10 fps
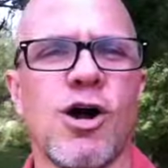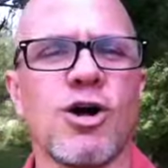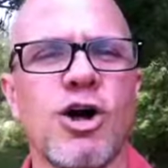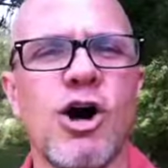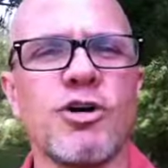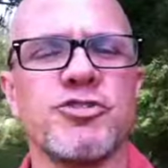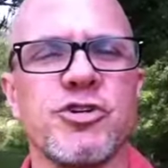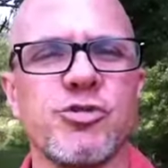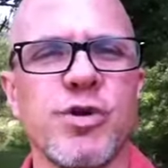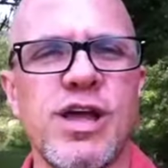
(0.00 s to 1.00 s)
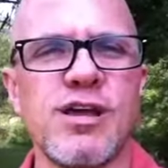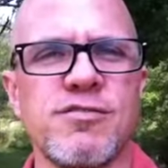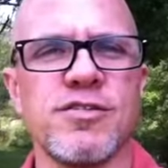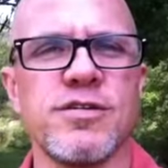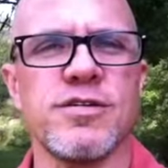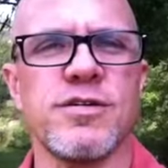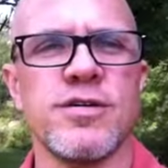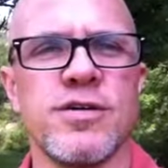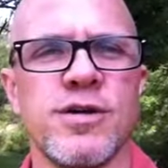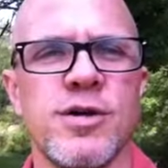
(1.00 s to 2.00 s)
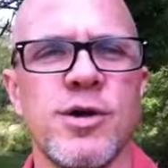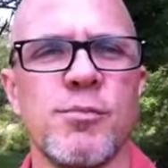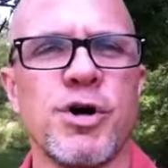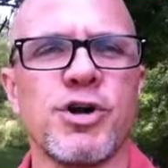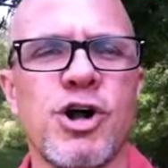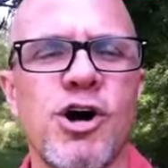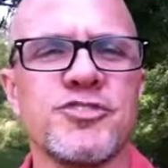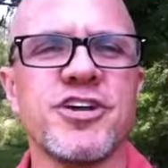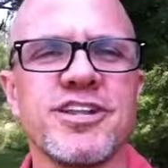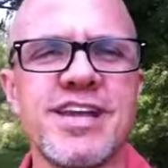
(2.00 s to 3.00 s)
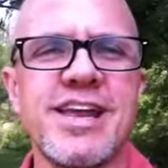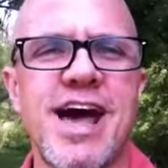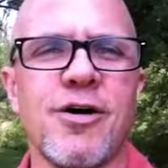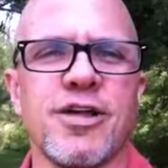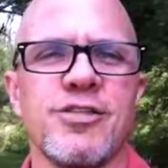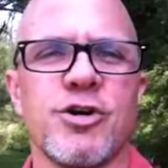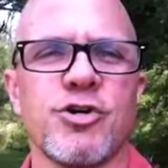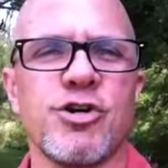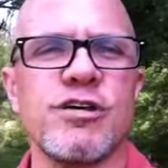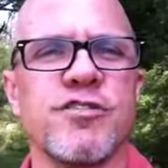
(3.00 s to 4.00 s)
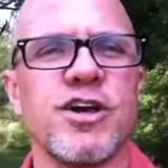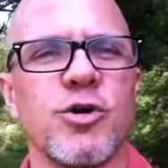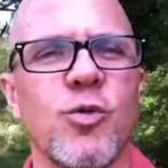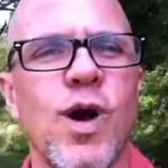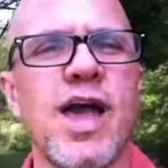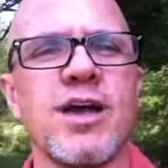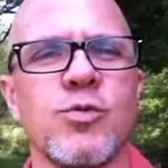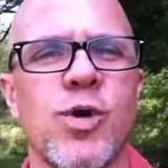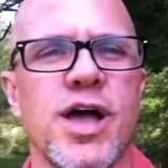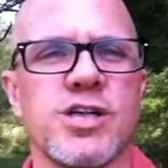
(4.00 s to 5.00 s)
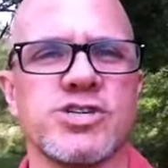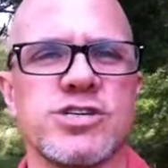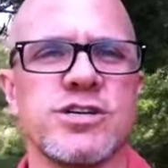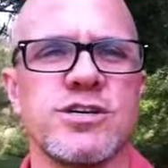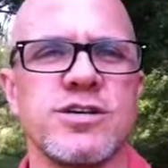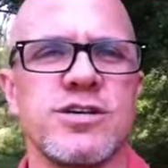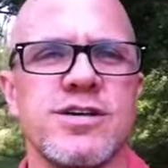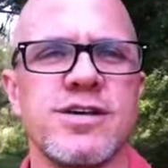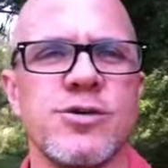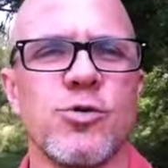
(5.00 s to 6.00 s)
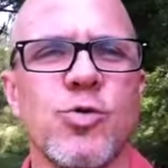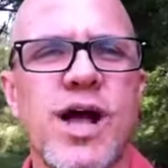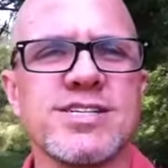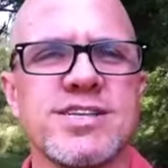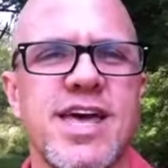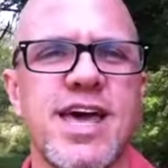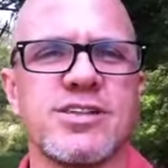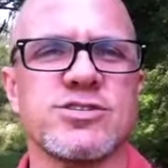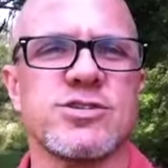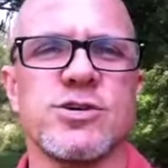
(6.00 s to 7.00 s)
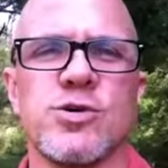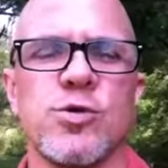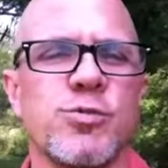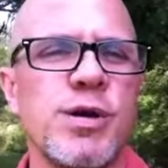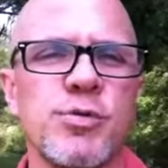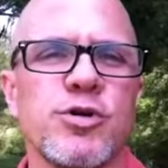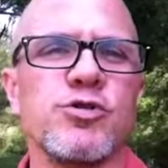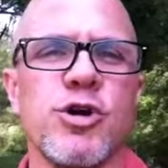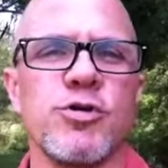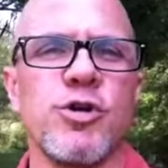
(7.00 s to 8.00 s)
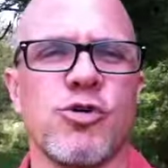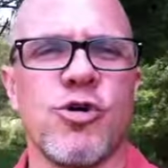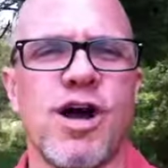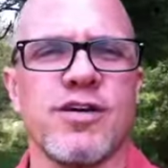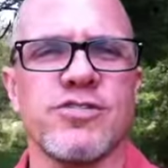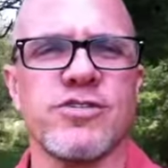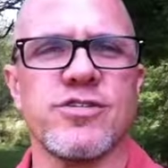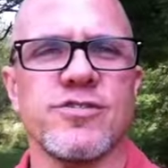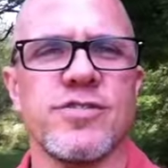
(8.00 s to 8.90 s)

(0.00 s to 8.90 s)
are called to grieve, but are called to lead out in their grief in a way in which resonates with people who don't know Christ.